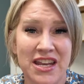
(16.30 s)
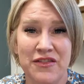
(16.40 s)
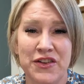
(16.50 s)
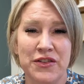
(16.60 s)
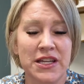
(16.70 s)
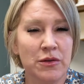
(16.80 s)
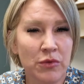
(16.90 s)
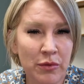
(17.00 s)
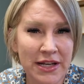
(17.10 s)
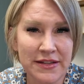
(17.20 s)
And if you're
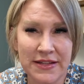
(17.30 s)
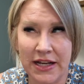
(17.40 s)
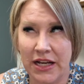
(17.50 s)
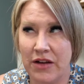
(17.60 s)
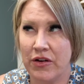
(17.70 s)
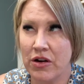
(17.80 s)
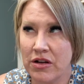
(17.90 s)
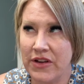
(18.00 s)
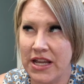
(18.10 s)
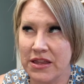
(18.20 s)
thinking, well, wait a second, I've
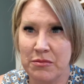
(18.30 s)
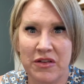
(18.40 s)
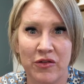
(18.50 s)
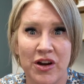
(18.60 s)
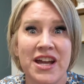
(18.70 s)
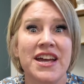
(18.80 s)
heard of Anthem before.